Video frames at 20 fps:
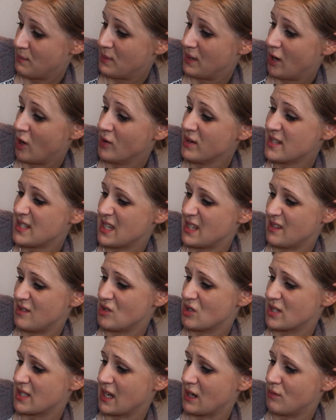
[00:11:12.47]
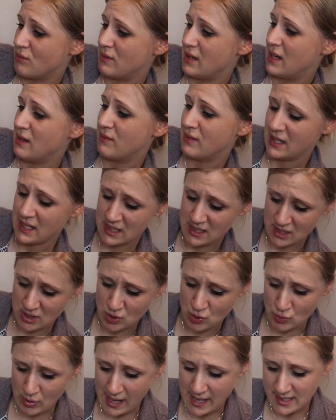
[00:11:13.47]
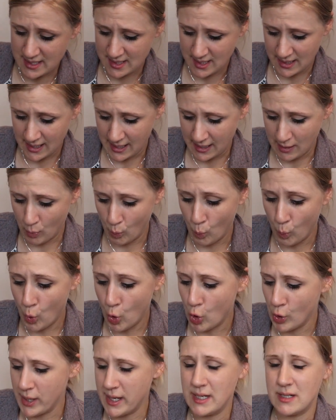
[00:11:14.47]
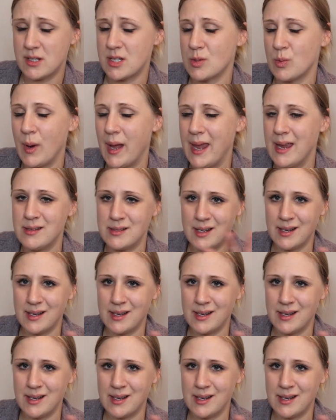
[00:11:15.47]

but honestly, they're just like really, really distressed, like a worn in suede,